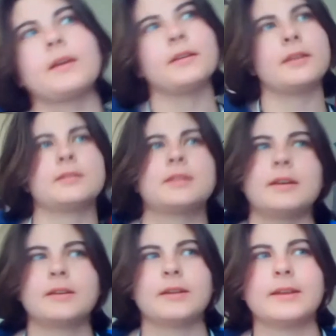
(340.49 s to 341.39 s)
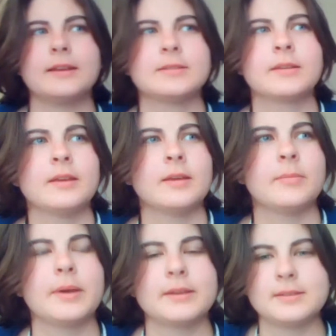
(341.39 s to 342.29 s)
that started, I guess,
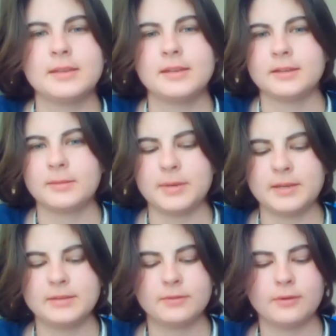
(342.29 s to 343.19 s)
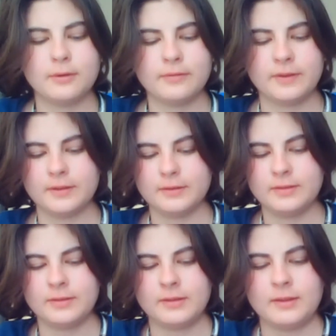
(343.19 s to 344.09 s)
by seeing the piece
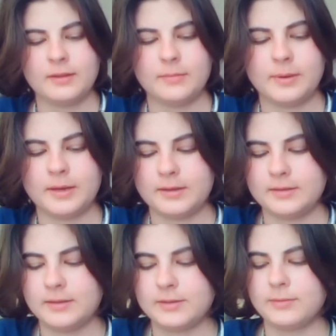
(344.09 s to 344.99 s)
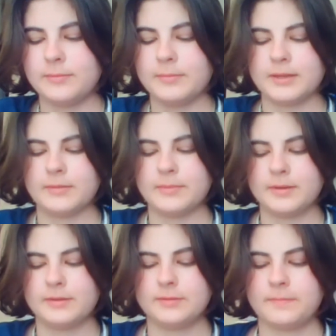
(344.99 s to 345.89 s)
Orpheus by Cy Twombly,
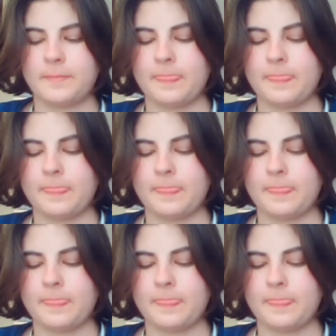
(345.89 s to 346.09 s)
because